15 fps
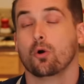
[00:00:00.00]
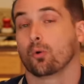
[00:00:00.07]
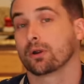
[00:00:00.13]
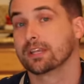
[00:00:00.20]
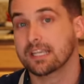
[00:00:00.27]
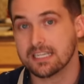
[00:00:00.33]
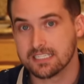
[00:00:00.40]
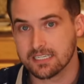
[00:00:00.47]

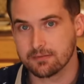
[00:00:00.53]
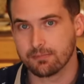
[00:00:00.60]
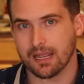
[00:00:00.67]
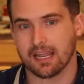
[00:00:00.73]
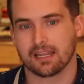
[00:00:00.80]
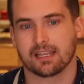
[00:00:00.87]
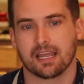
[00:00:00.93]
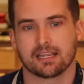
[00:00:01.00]
or yeasted
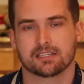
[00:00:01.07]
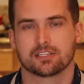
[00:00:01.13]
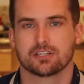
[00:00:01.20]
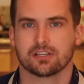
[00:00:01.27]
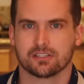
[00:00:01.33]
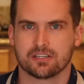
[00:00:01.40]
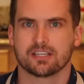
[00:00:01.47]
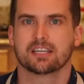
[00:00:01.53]
pancakes
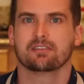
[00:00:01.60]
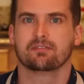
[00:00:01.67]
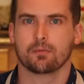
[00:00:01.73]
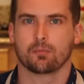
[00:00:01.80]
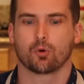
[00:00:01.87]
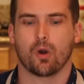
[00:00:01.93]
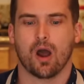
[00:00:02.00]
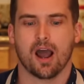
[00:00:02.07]
to, to give
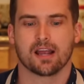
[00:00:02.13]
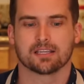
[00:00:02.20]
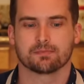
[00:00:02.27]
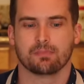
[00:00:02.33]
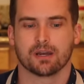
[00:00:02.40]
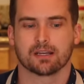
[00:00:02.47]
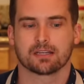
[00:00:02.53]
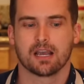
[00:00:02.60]
them a rise,
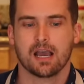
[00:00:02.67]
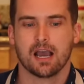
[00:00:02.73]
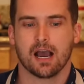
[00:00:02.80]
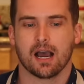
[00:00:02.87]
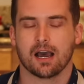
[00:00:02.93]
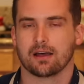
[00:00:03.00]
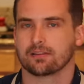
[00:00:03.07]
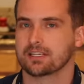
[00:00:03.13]
but
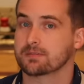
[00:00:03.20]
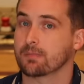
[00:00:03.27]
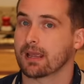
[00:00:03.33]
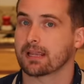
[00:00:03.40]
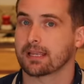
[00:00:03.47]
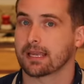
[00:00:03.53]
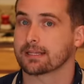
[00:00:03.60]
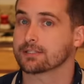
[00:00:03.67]
uh, these
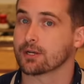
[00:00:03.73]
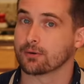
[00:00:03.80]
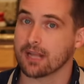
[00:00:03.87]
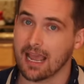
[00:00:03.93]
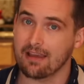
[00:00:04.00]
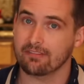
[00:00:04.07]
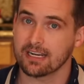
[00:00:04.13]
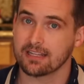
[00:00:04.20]
pancakes don't
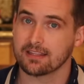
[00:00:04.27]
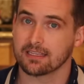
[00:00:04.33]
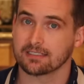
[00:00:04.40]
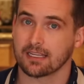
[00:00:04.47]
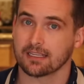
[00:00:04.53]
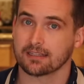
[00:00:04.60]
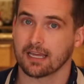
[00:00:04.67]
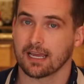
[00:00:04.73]
have anything
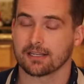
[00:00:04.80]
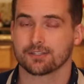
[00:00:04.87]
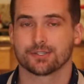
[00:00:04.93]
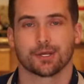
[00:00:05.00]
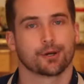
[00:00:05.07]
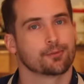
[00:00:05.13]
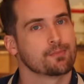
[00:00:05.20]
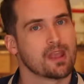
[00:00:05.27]
like that,
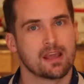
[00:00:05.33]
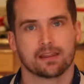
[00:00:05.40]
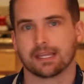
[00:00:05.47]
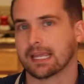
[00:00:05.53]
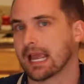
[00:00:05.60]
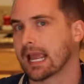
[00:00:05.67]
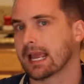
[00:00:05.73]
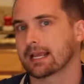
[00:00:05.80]
so
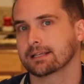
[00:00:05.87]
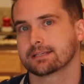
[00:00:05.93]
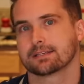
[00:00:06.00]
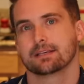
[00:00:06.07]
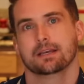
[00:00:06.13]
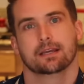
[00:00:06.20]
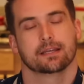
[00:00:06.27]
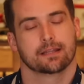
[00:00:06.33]
the eggs,